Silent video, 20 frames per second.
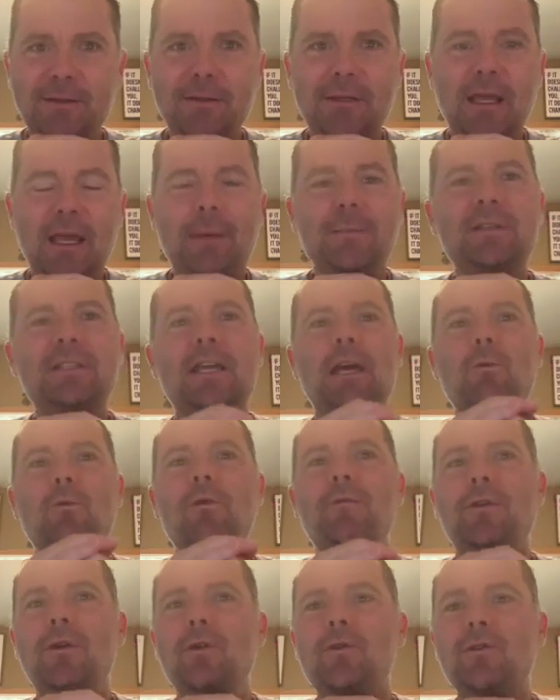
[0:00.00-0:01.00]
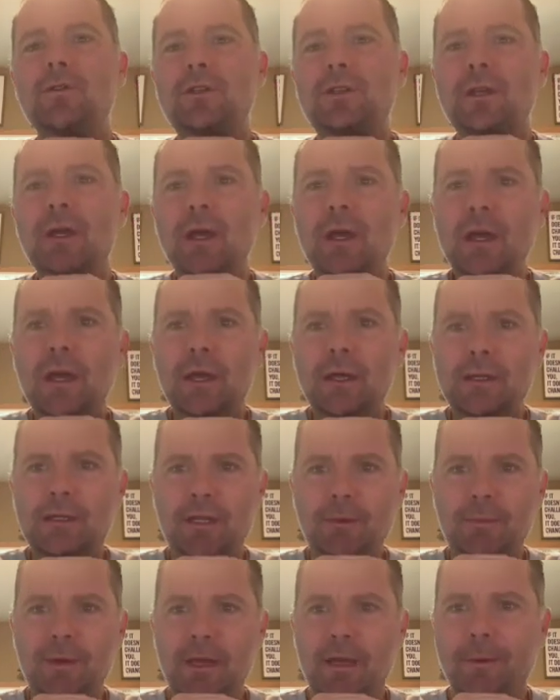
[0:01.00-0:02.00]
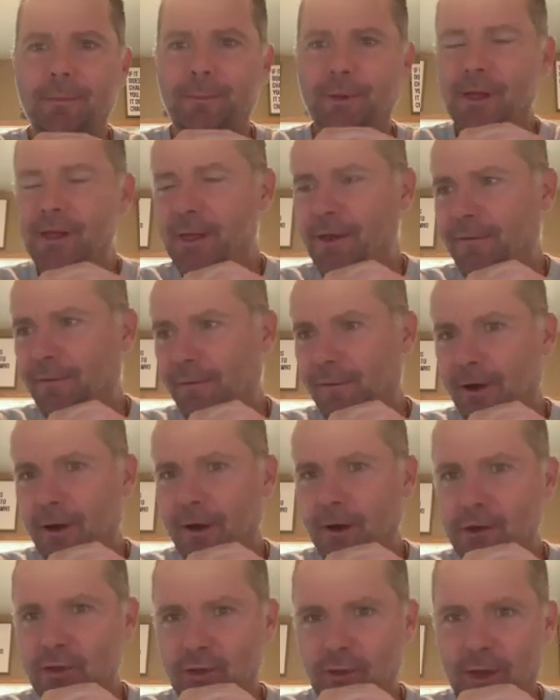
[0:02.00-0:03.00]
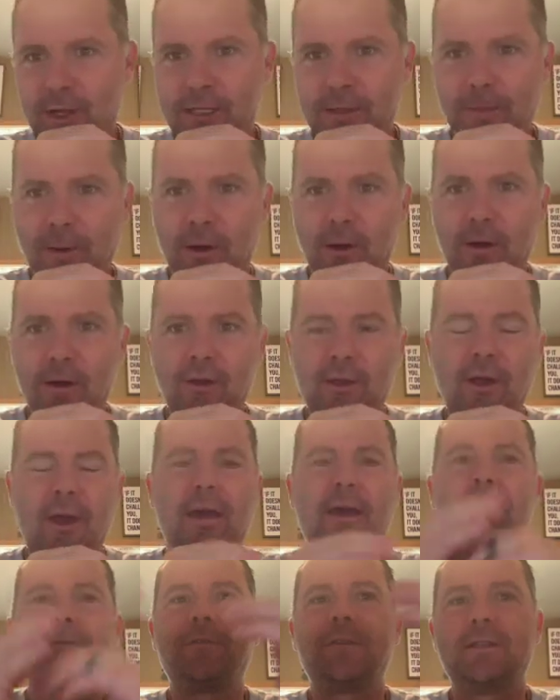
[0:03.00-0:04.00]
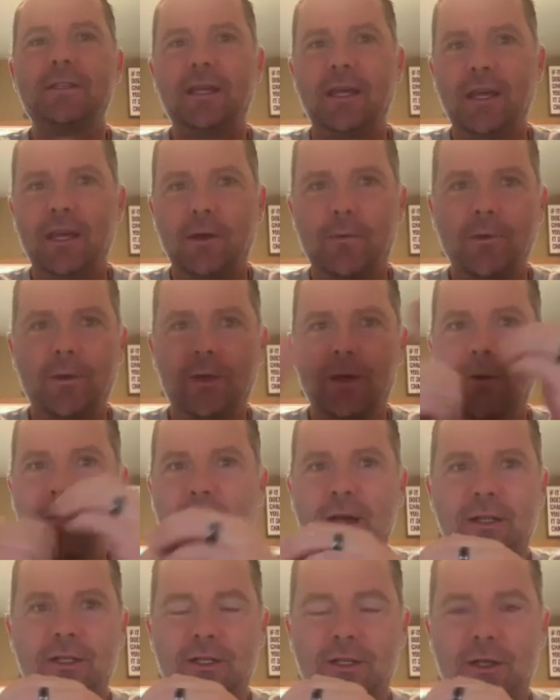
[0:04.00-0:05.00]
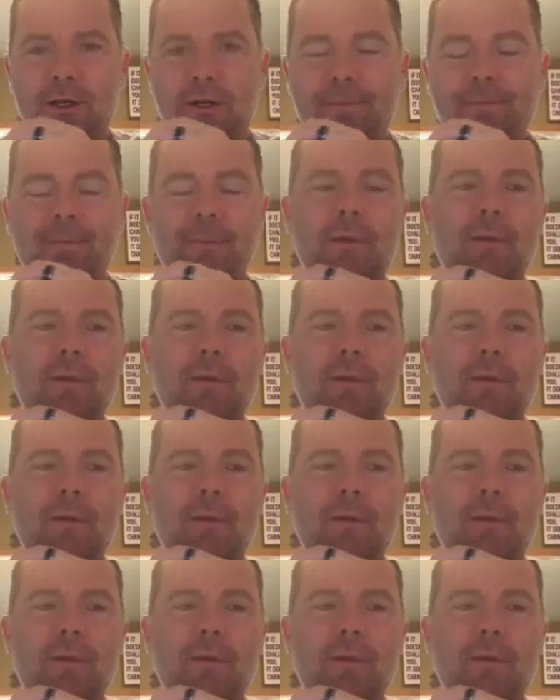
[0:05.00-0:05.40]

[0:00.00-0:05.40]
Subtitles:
Amazon reviews, to be completely fair and transparent, you have to take with a grain of salt.